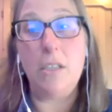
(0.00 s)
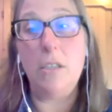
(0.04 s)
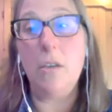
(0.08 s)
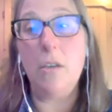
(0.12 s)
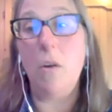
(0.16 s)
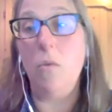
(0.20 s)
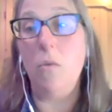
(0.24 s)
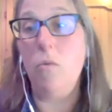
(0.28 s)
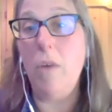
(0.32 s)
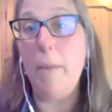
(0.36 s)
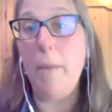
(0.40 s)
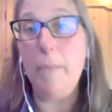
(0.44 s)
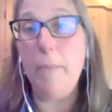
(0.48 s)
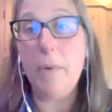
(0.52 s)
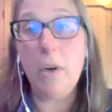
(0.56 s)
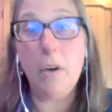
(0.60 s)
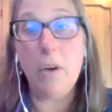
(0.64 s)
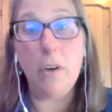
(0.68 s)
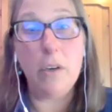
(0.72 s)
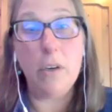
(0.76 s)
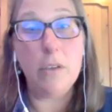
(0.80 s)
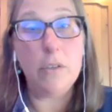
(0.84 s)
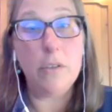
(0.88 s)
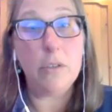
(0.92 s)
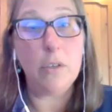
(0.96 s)
So rip
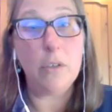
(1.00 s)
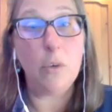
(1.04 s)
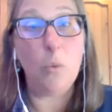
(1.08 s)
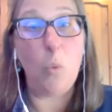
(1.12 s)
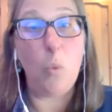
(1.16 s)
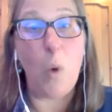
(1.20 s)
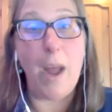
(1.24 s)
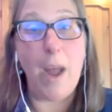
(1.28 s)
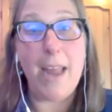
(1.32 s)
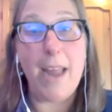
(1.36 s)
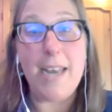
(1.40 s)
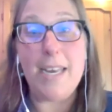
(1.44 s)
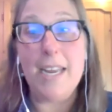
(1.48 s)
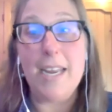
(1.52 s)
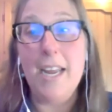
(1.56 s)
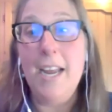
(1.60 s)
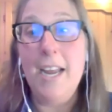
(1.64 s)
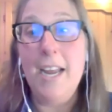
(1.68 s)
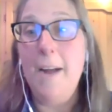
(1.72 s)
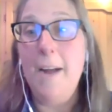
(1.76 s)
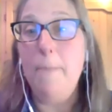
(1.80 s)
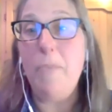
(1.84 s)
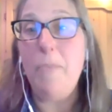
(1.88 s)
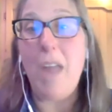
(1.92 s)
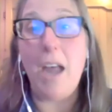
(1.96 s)
currents are one,
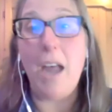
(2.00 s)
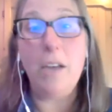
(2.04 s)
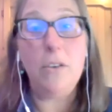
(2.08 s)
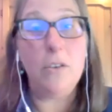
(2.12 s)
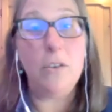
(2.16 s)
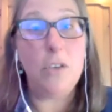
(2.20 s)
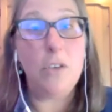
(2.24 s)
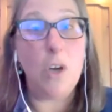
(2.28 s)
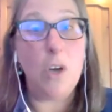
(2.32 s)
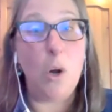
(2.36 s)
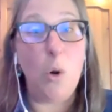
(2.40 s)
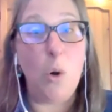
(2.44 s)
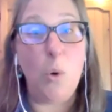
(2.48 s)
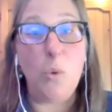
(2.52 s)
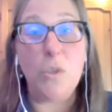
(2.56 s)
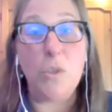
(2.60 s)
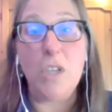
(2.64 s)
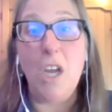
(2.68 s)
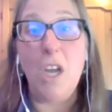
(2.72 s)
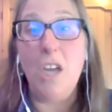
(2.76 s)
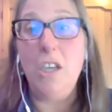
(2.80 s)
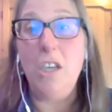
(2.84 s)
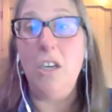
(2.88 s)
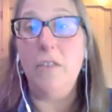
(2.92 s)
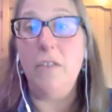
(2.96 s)
undertows,
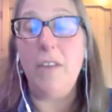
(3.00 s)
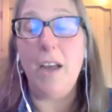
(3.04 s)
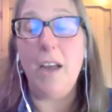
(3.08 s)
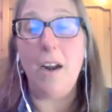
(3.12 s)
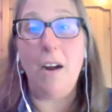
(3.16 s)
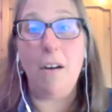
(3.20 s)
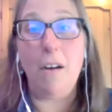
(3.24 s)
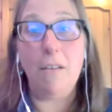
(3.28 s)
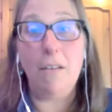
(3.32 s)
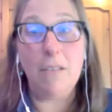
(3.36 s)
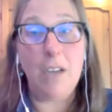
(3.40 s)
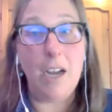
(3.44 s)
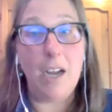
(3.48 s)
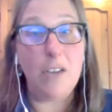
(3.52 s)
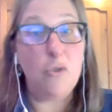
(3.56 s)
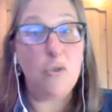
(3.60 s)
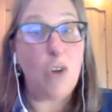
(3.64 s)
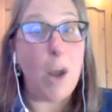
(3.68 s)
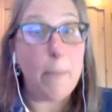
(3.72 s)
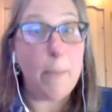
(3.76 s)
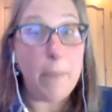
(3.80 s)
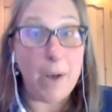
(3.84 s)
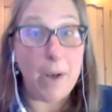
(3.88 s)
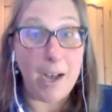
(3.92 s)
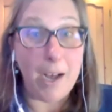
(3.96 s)
you've got all
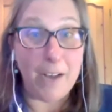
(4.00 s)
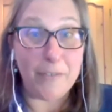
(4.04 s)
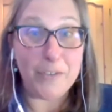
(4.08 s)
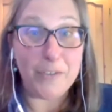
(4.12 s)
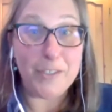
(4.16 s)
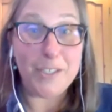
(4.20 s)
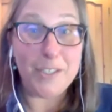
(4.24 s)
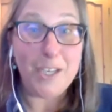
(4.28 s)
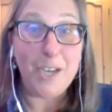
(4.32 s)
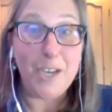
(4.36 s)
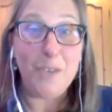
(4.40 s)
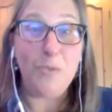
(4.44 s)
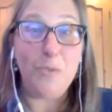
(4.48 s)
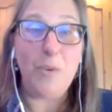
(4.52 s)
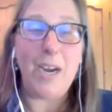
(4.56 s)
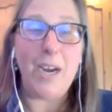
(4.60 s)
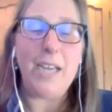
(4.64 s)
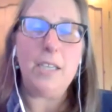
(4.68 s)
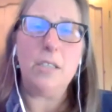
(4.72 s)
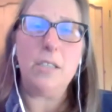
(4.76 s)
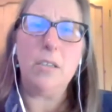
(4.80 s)
drop offs, right?